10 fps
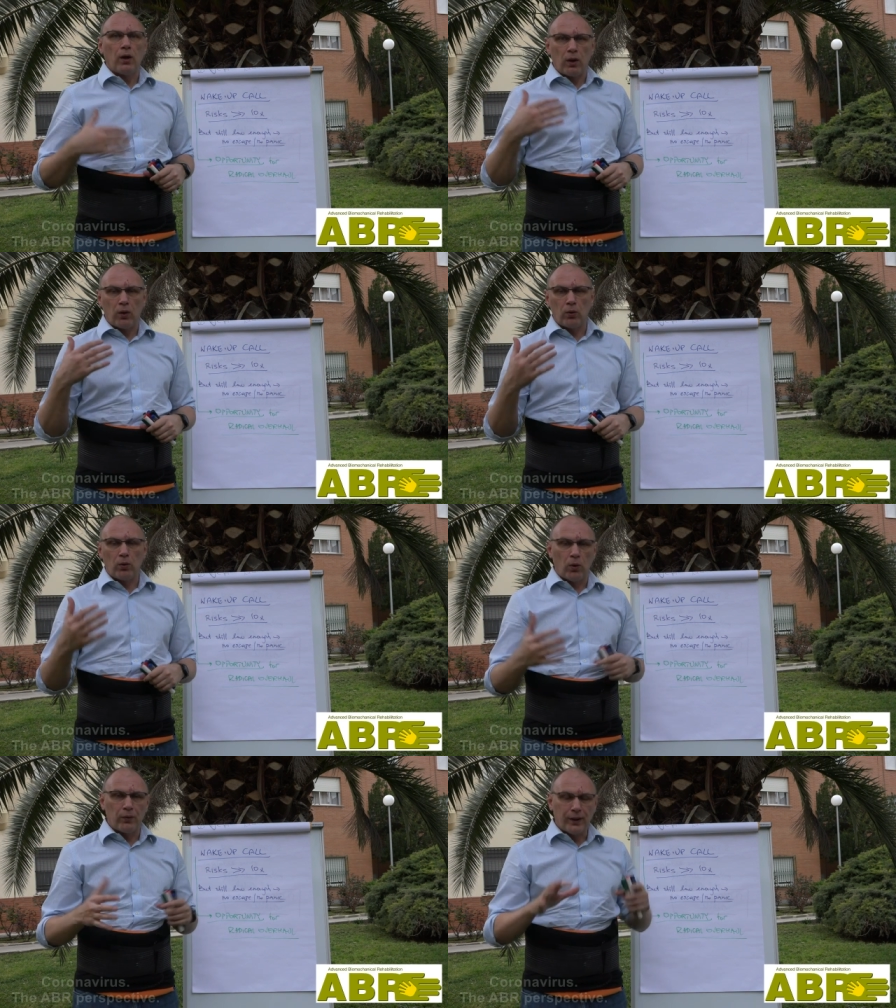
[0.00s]
you know,
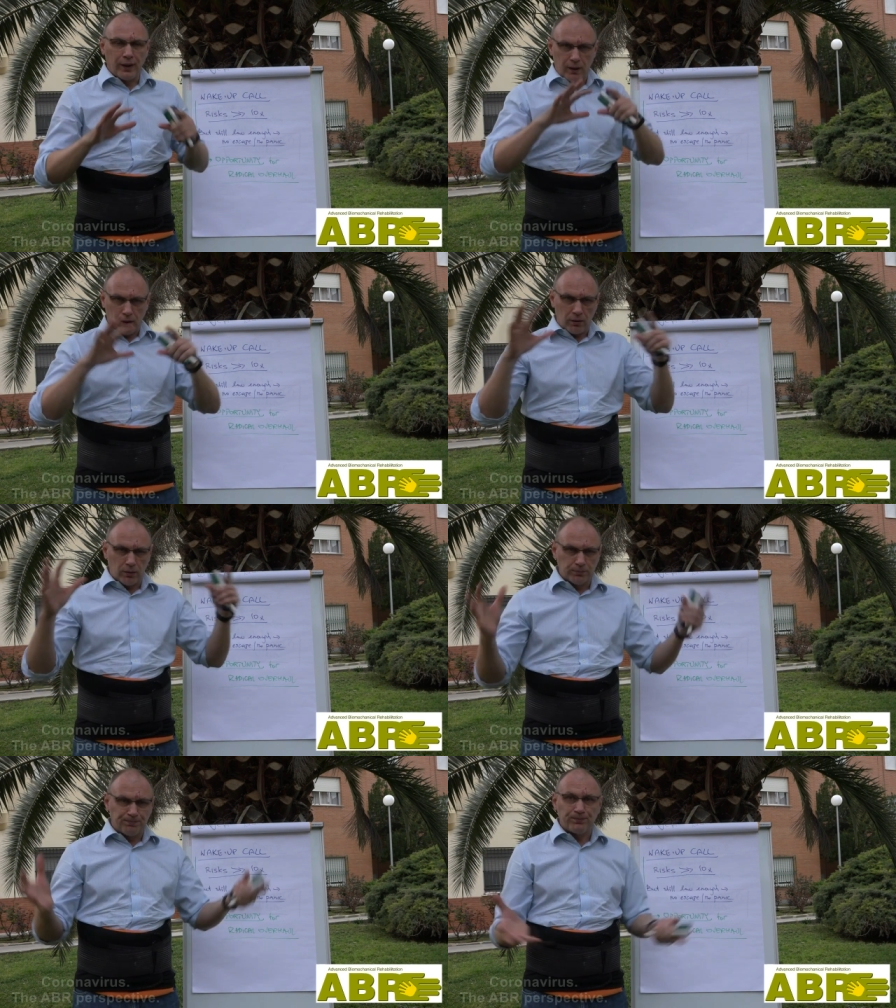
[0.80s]
of the
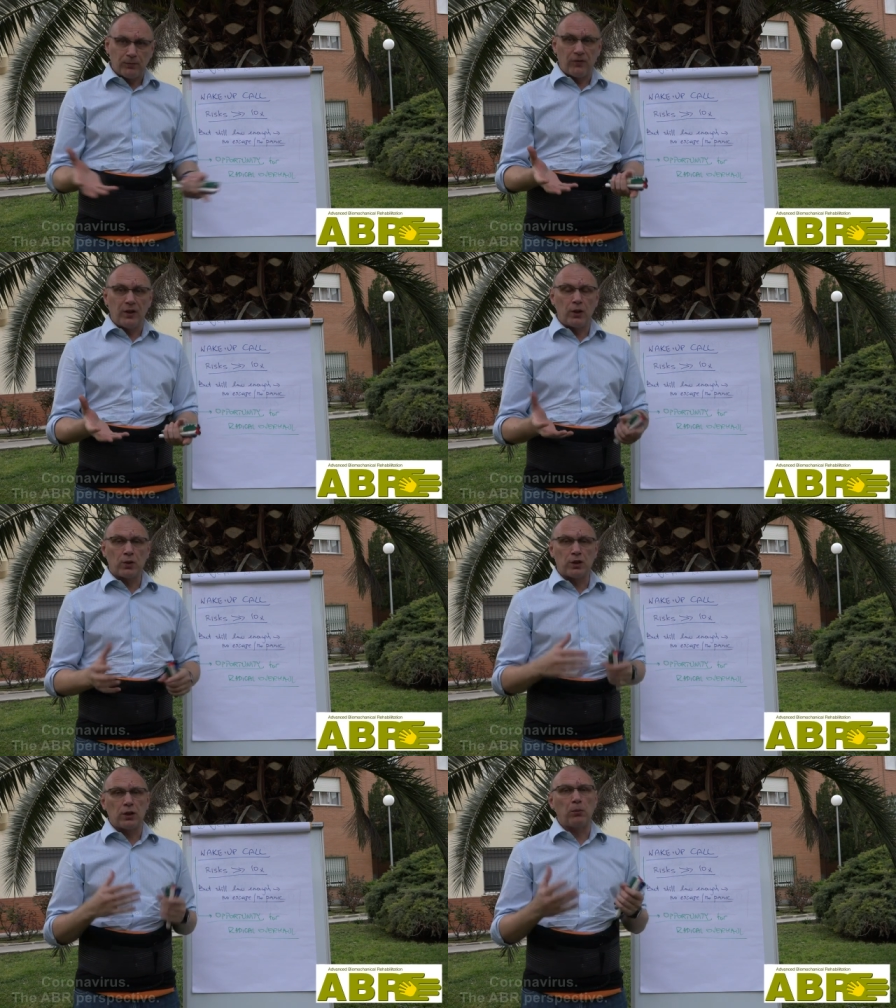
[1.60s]
uh,
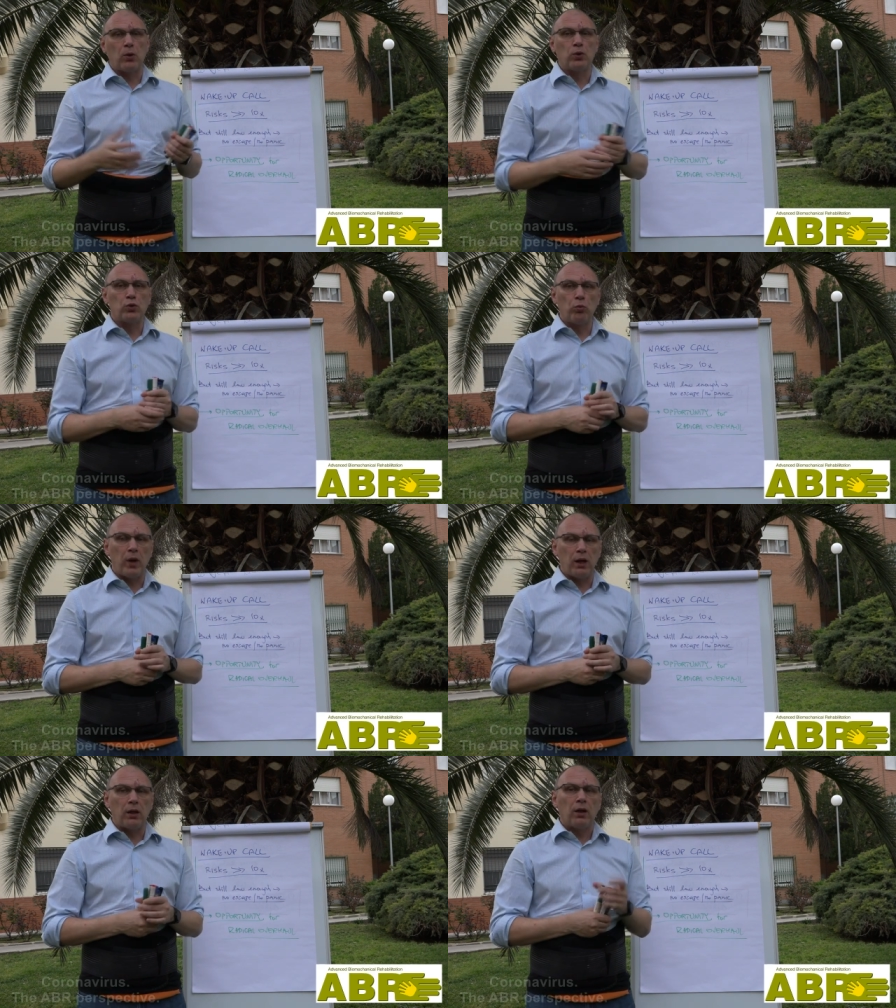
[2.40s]
videos that I'm going to
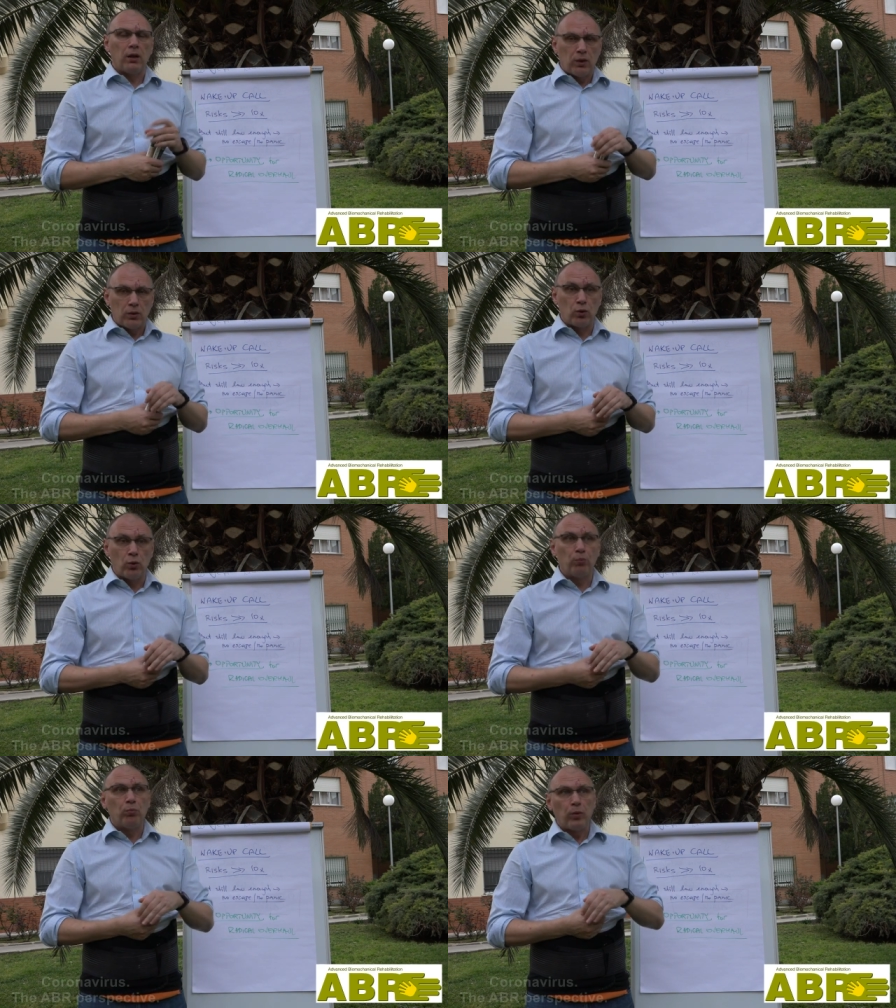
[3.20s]
make
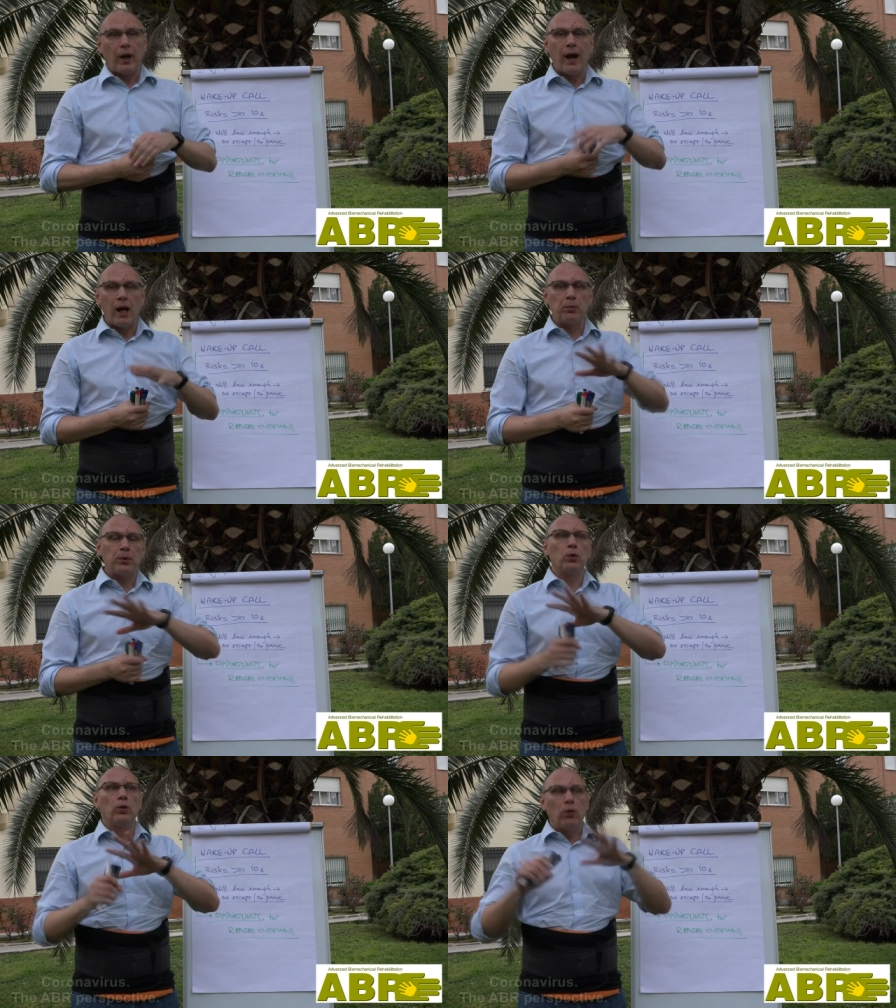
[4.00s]
to help
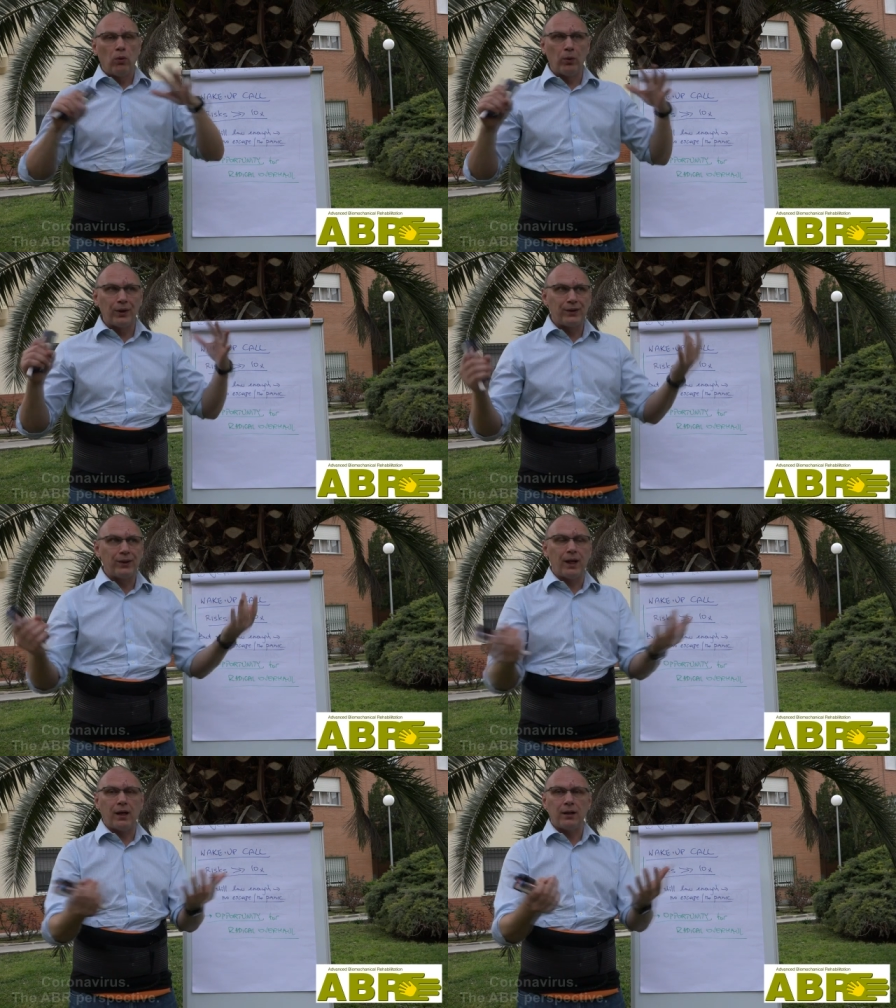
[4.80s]
you with
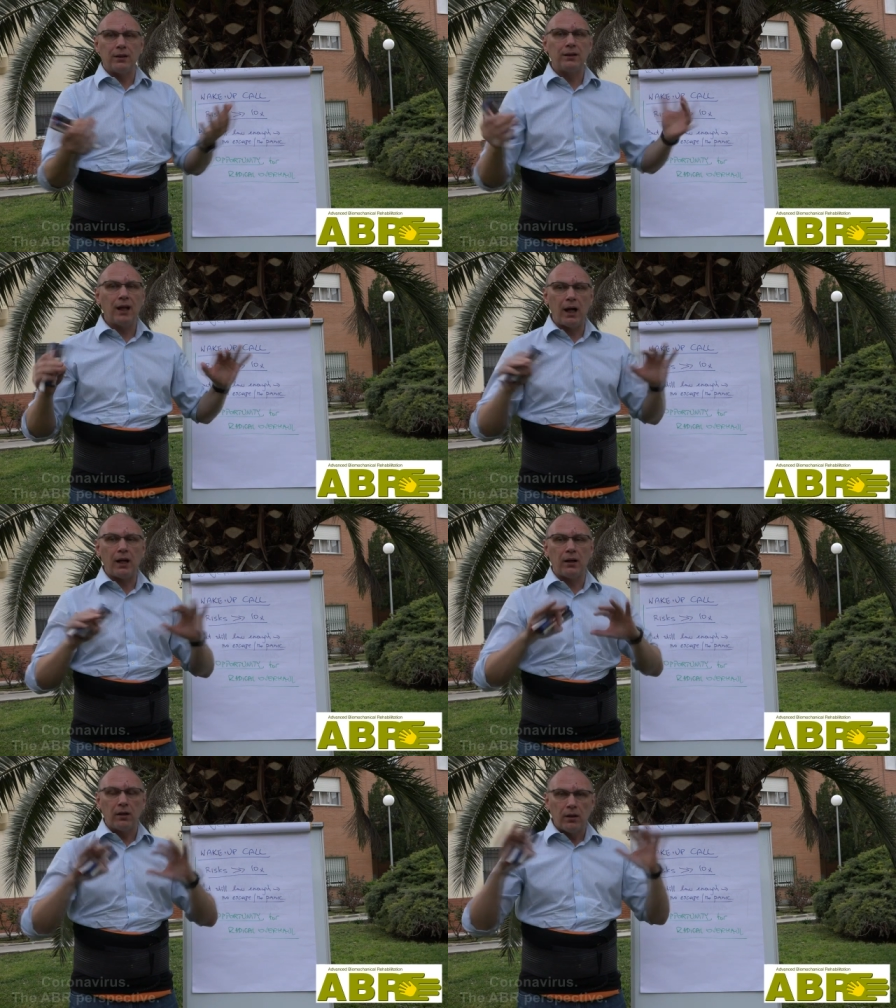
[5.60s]
the
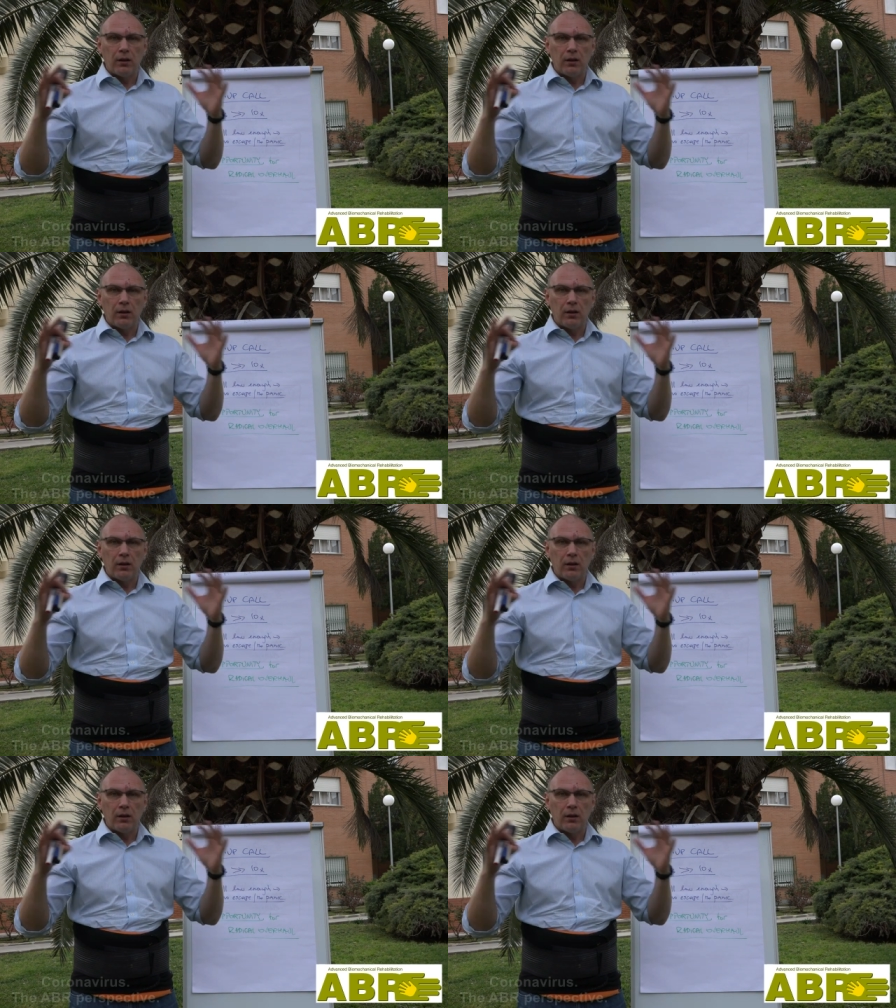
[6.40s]
entire